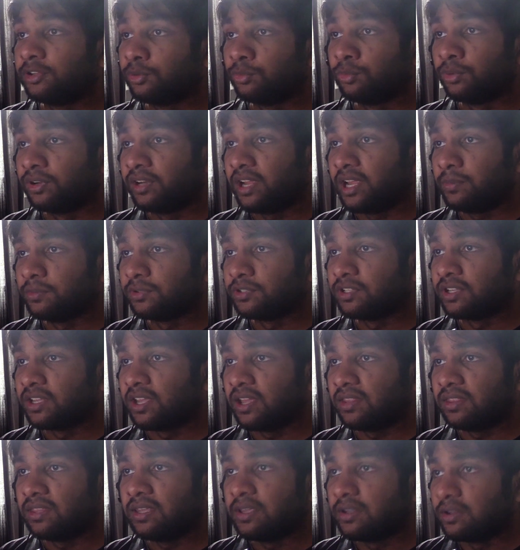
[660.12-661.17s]
weren't able to
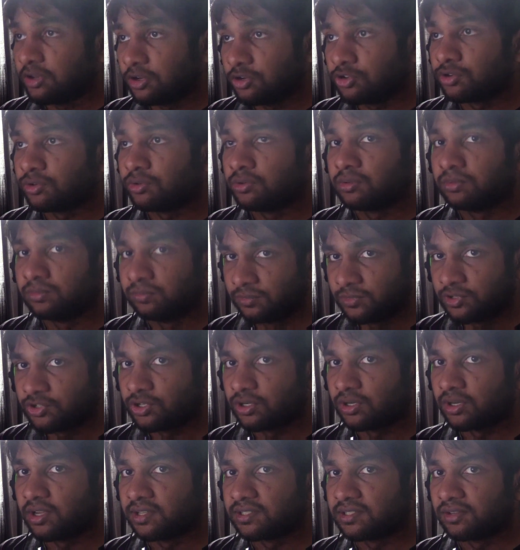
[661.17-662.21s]
get the initial
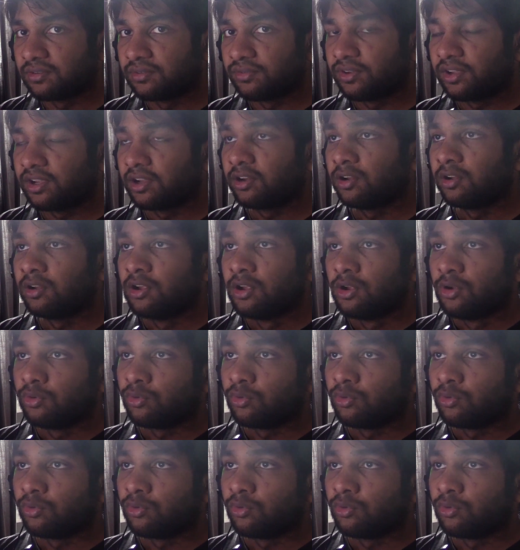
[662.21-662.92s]
Shin Godzilla figure,